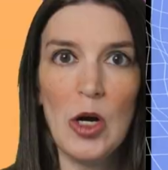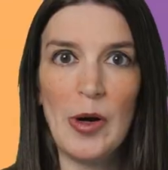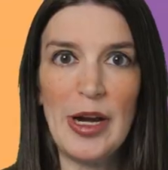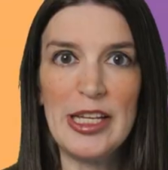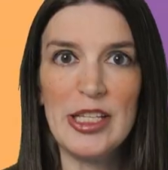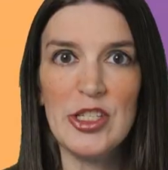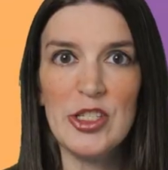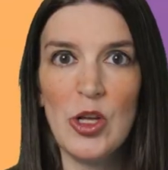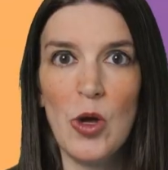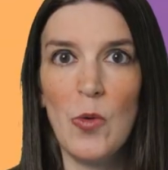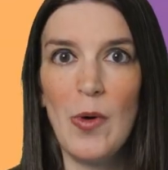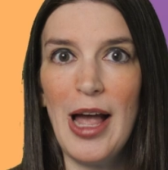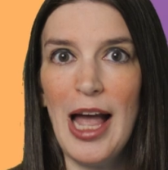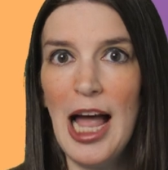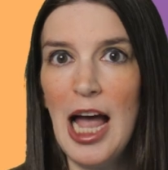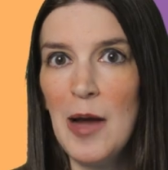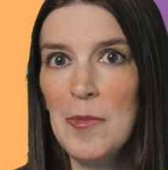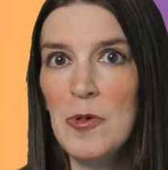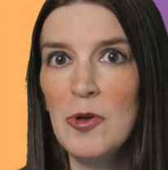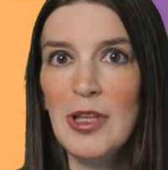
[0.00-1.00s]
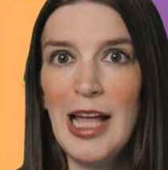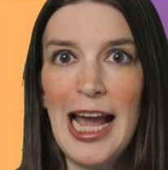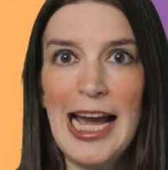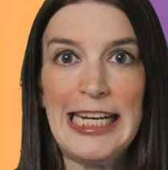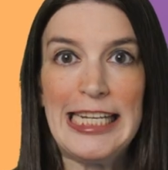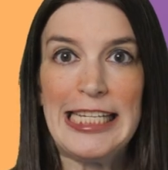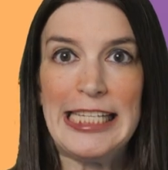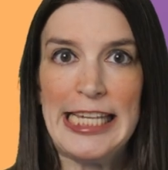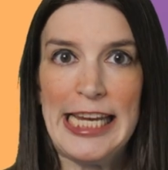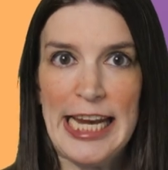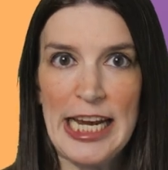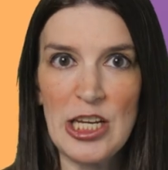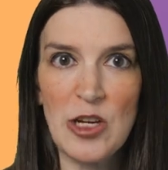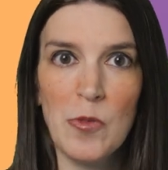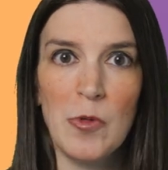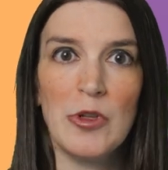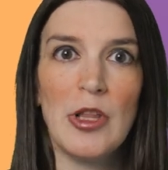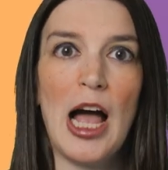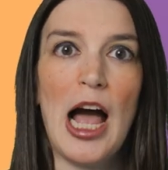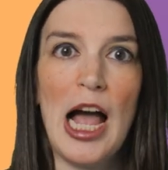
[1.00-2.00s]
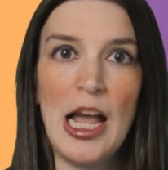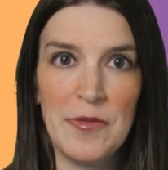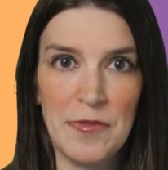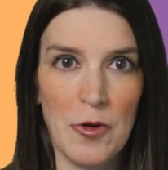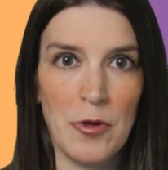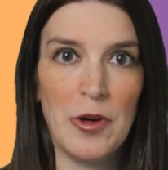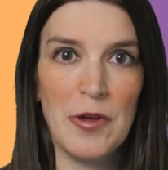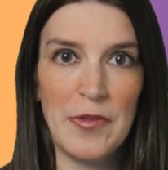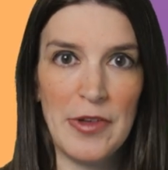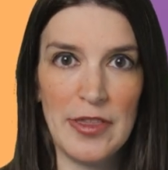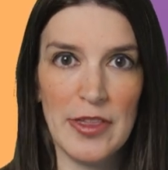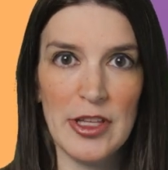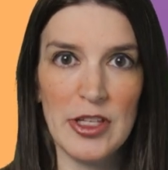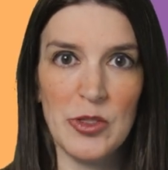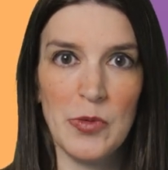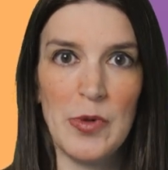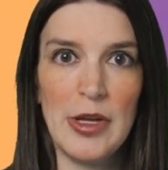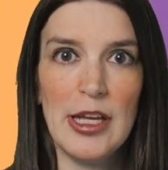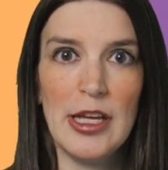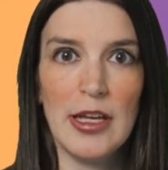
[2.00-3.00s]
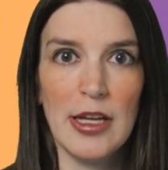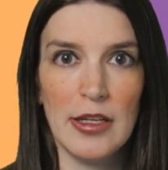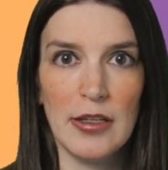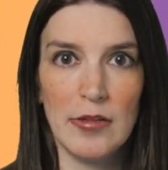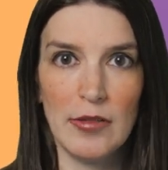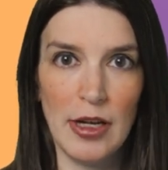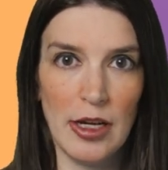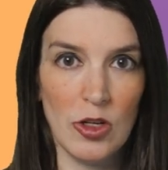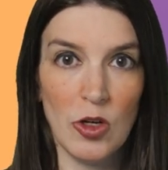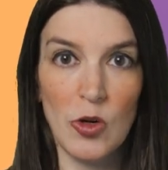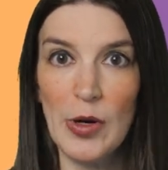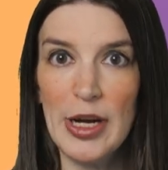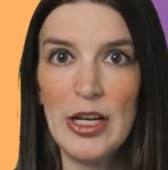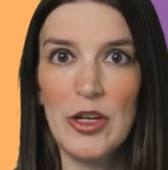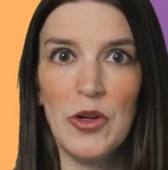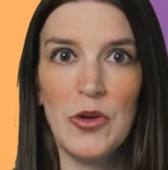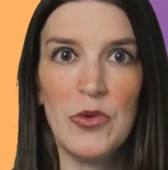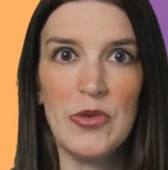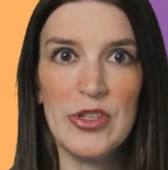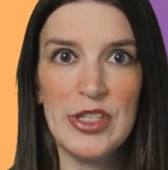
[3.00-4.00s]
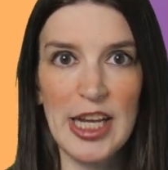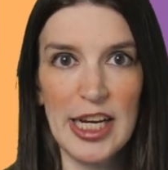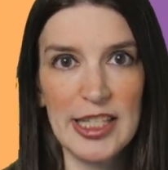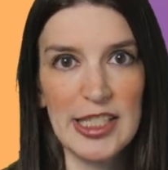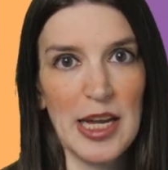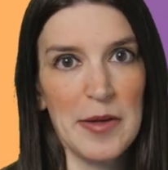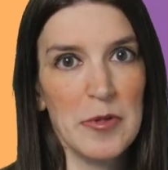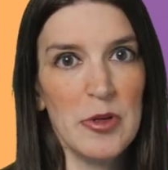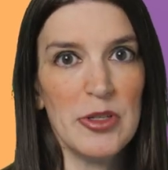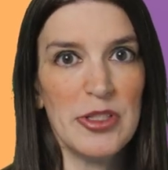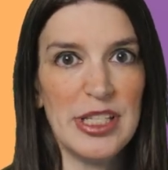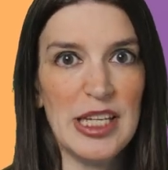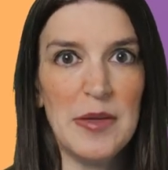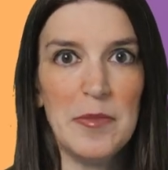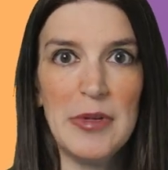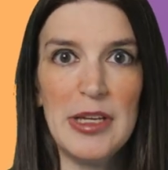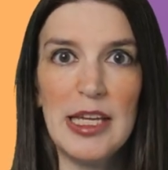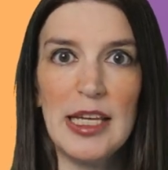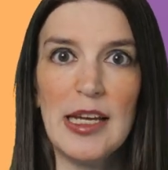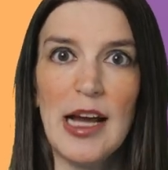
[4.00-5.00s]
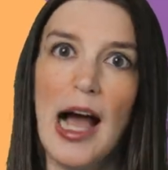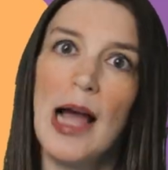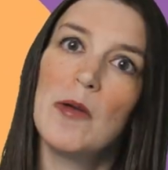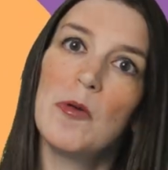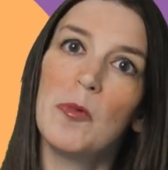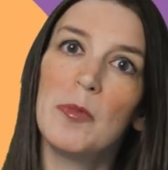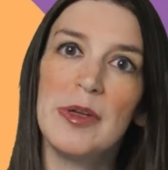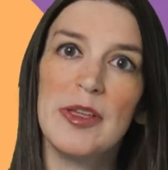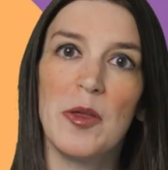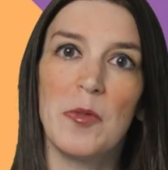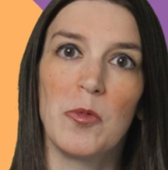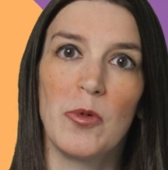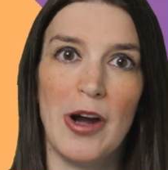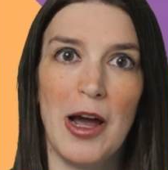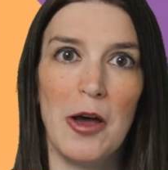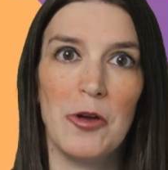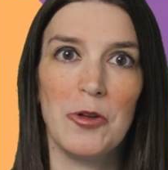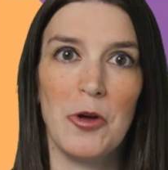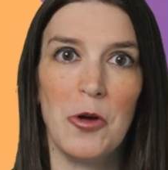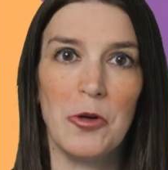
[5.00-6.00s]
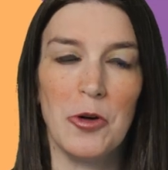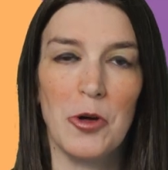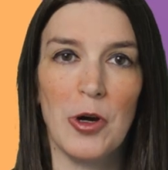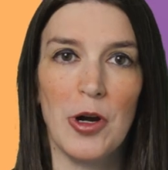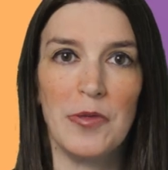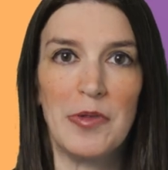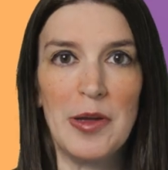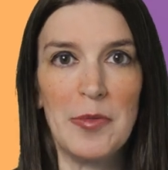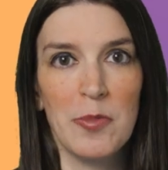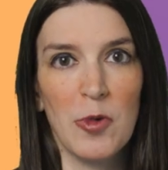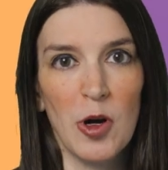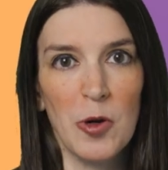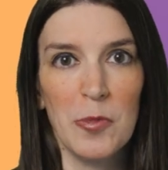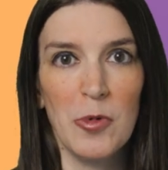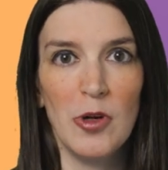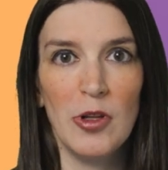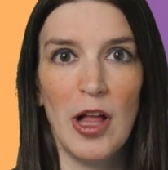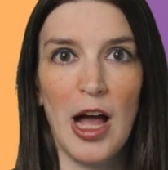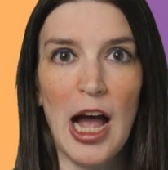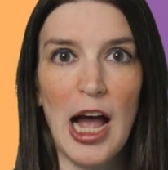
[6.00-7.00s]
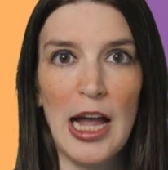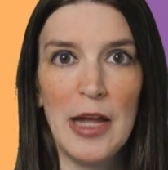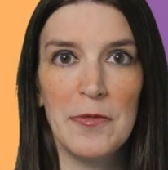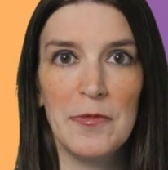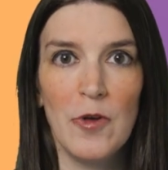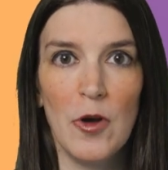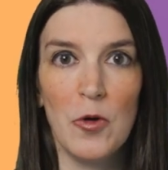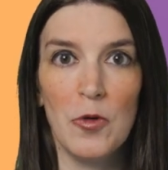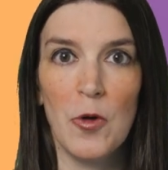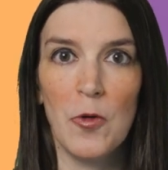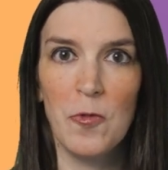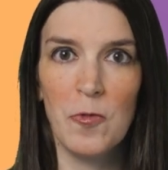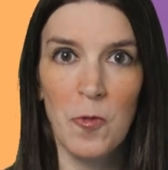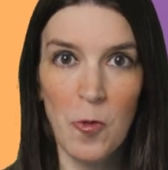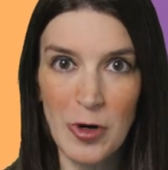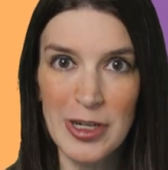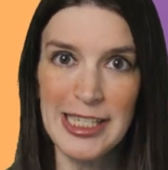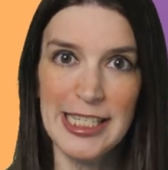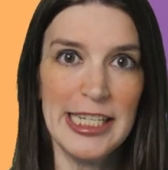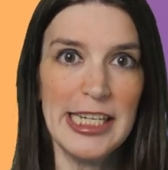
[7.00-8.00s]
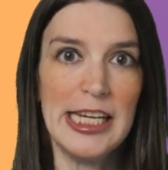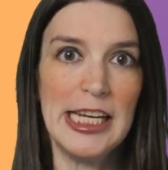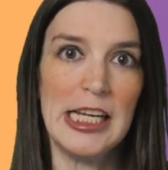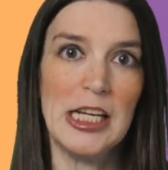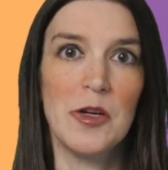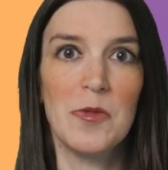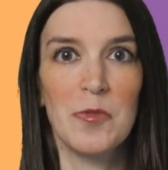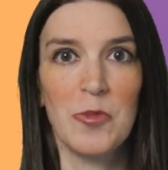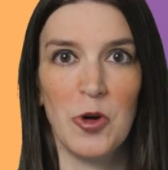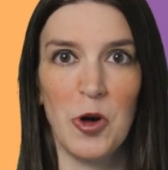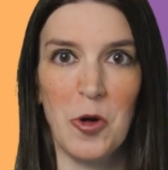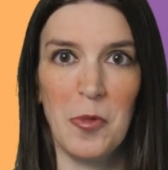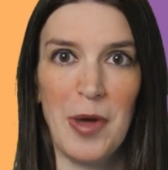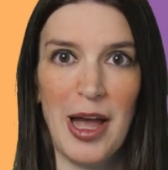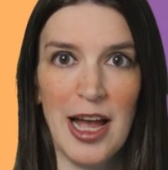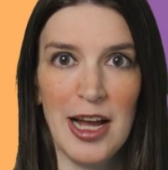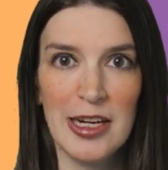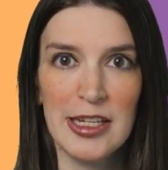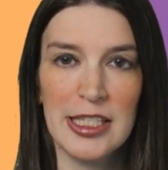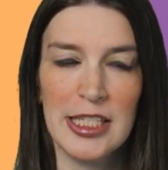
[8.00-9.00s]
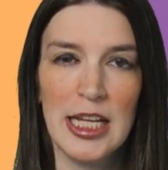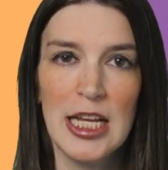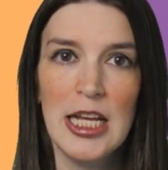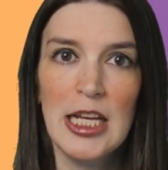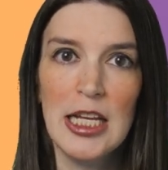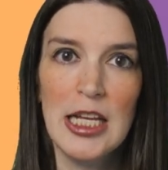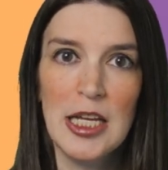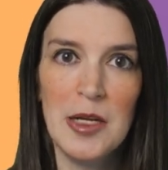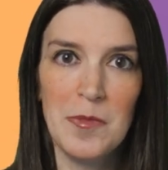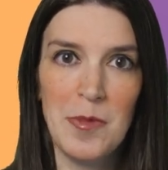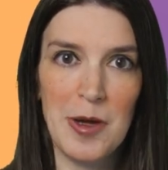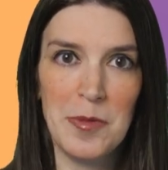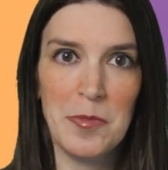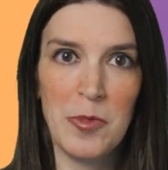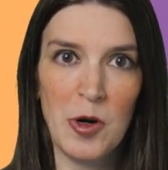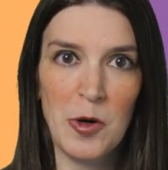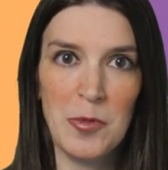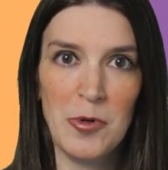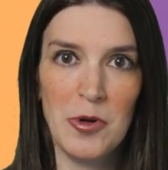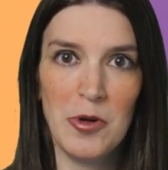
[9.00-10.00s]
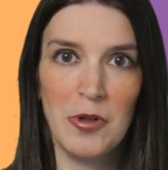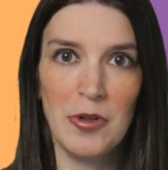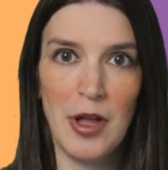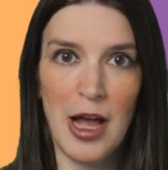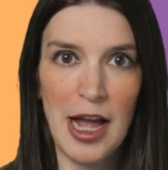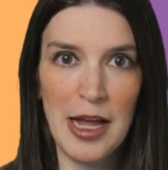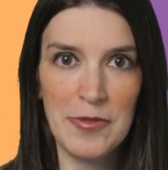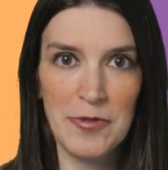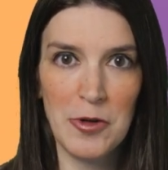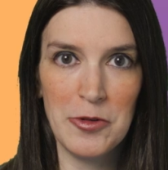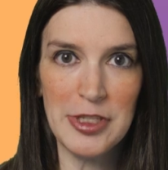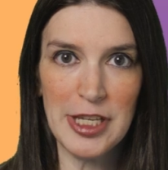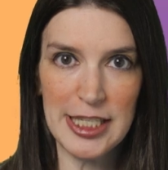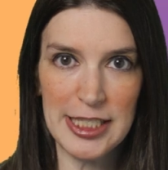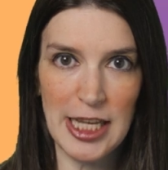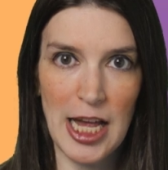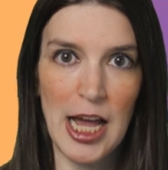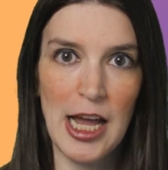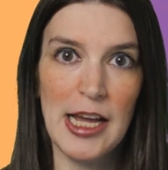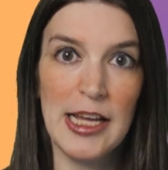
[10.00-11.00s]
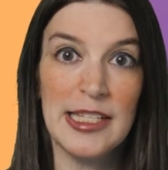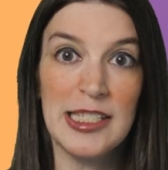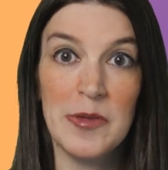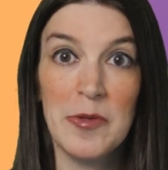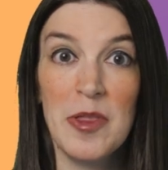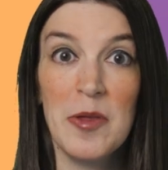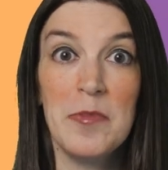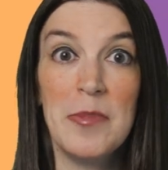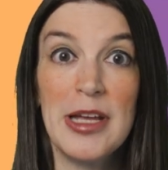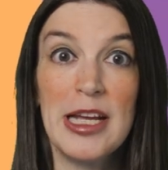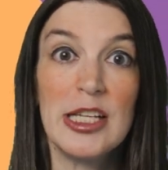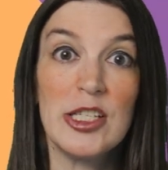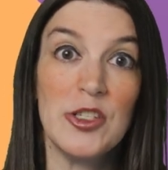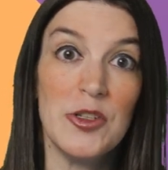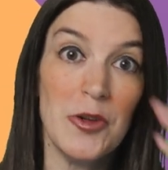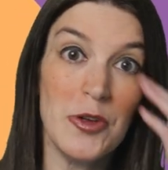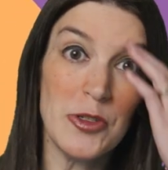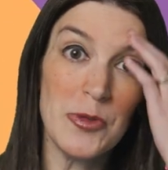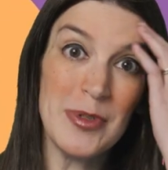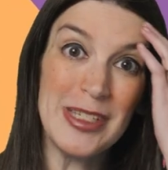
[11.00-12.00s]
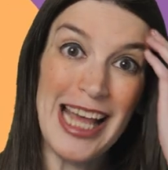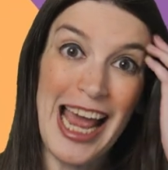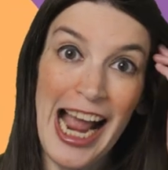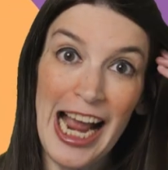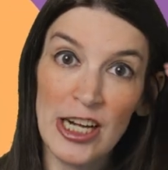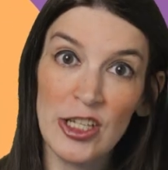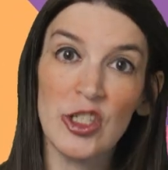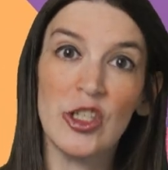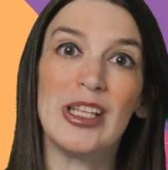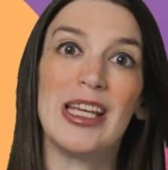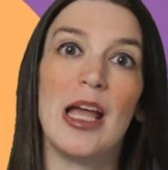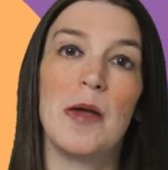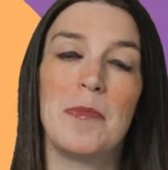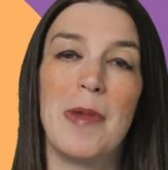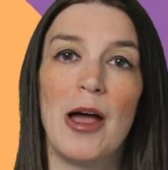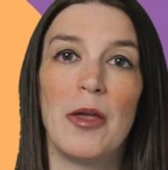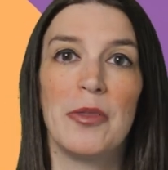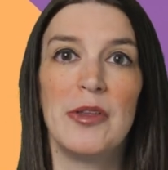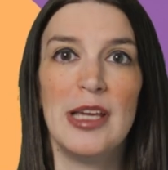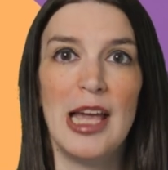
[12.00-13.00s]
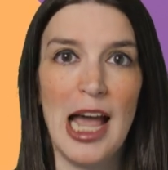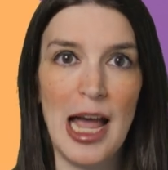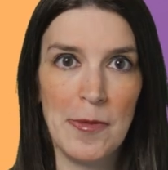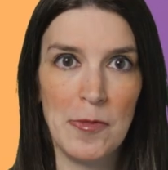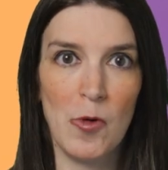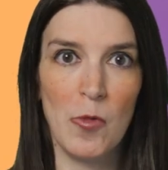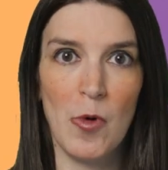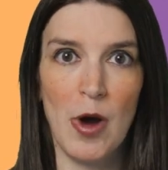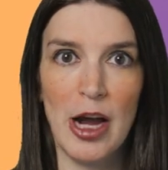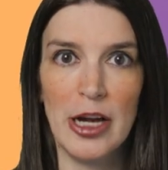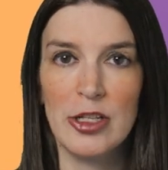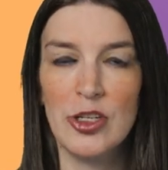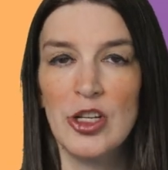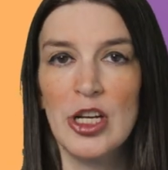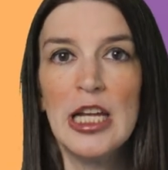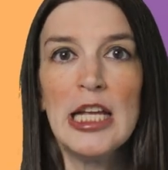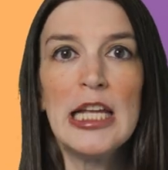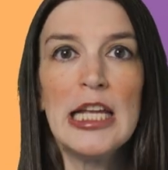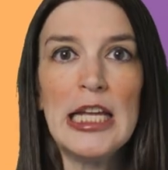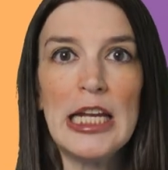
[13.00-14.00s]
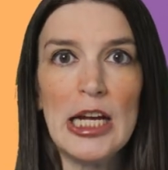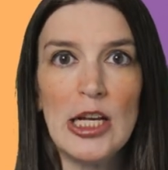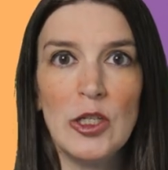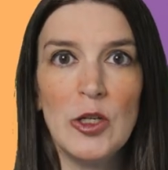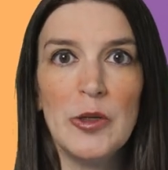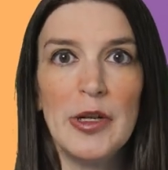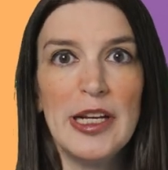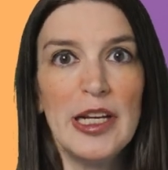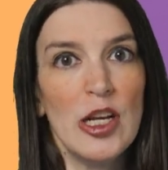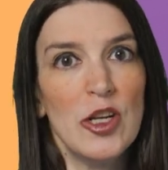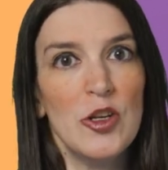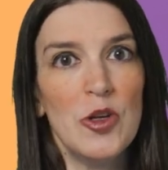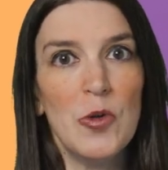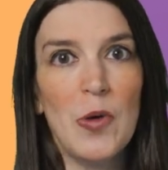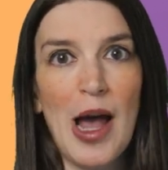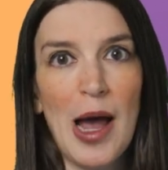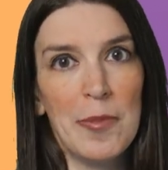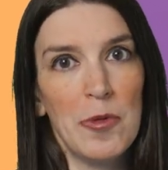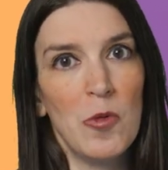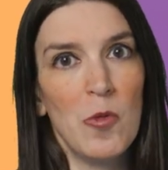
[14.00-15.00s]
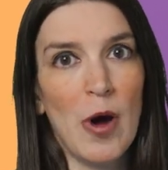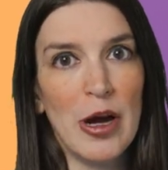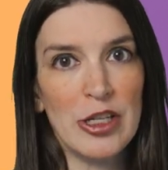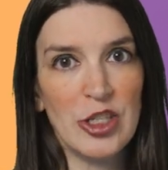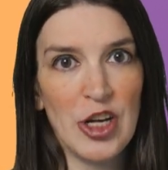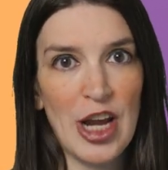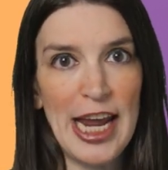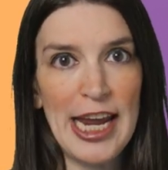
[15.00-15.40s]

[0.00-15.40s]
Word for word: All right, so Apple had his annual iPhone event this week, and, and great news, next time you see me, I will be the proud owner of a purple iPhone fourteen Pro Max. But purple iPhones aside, some of the biggest news was actually about the Apple Watch, including a new Apple Watch